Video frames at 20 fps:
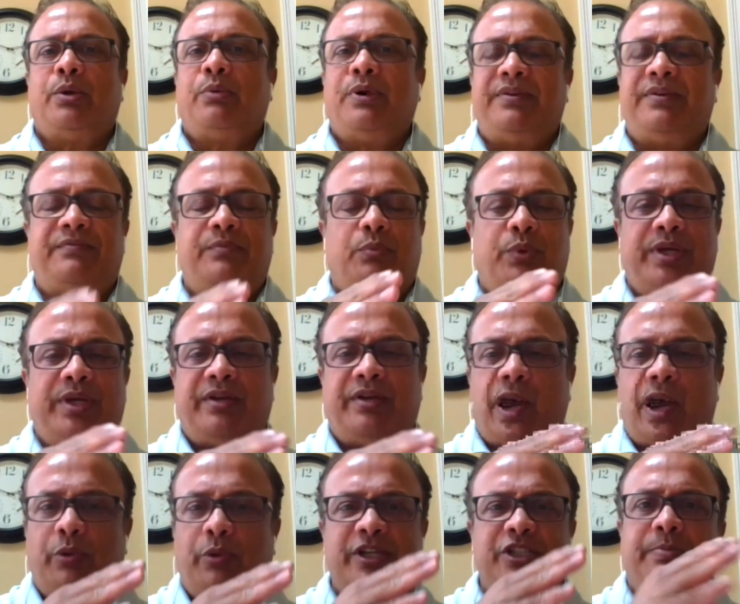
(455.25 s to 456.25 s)
We've
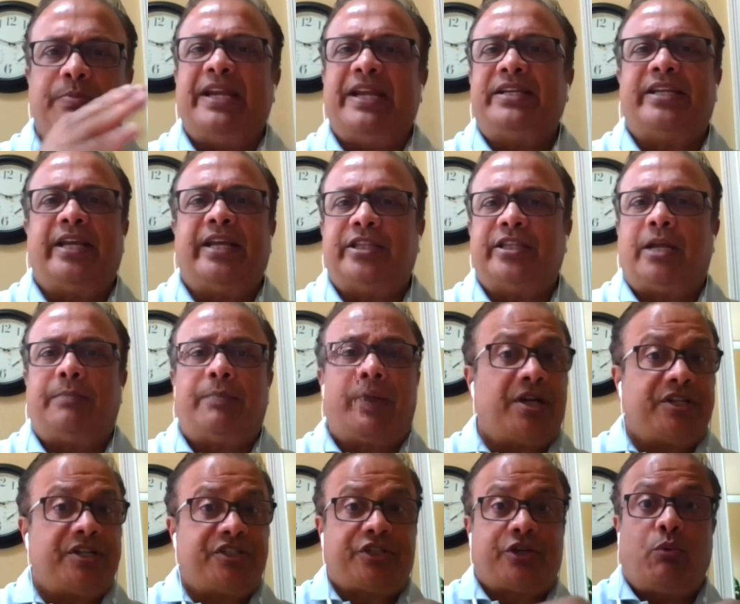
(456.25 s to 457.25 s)
always maintained that
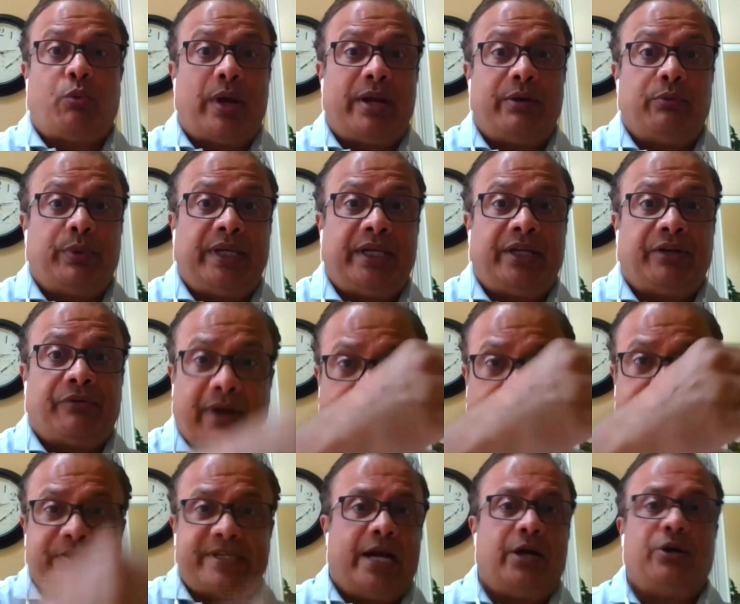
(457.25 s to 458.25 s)
posture when we
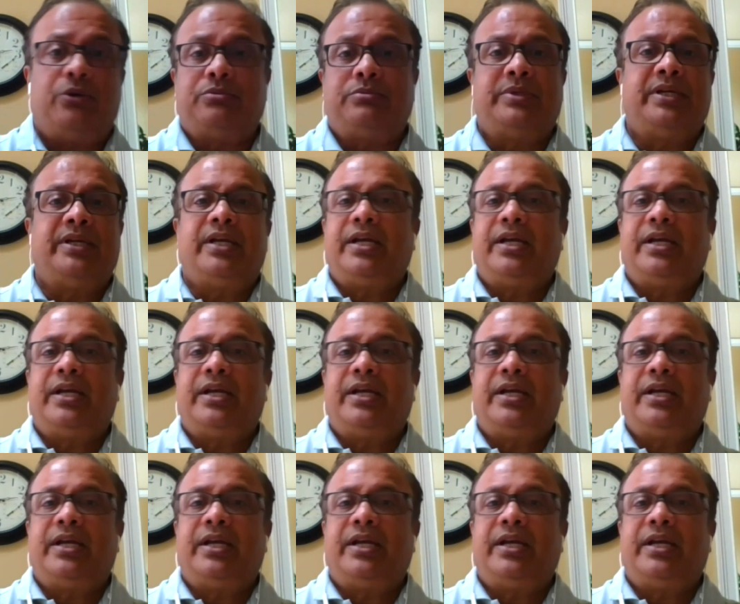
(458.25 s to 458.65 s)
ramp down,